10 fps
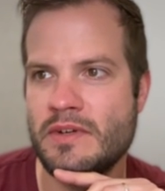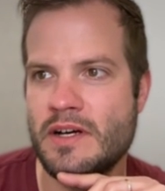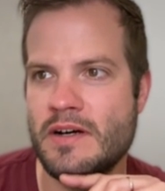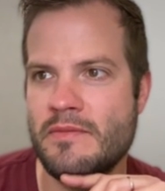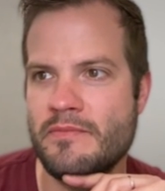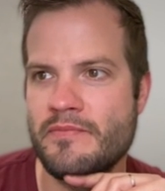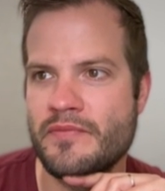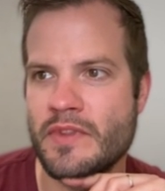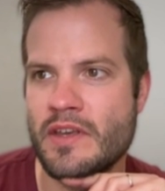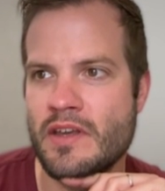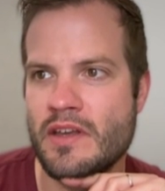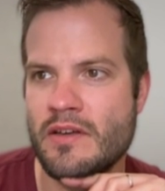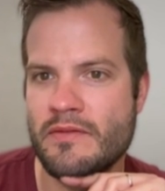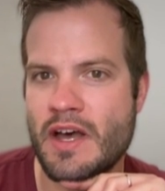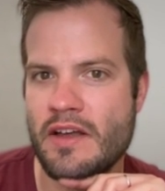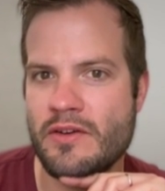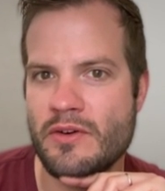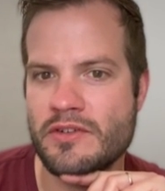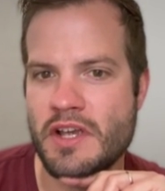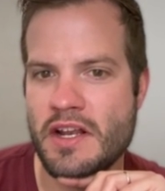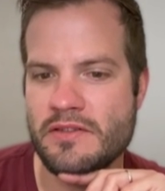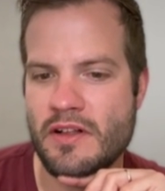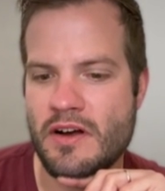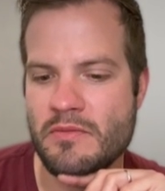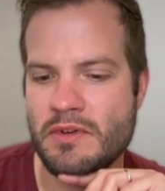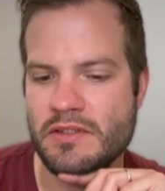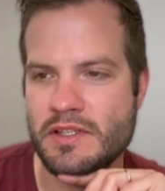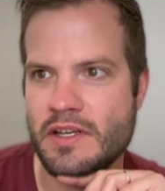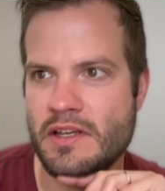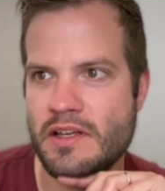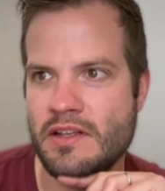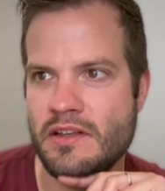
Um, got your change log built in,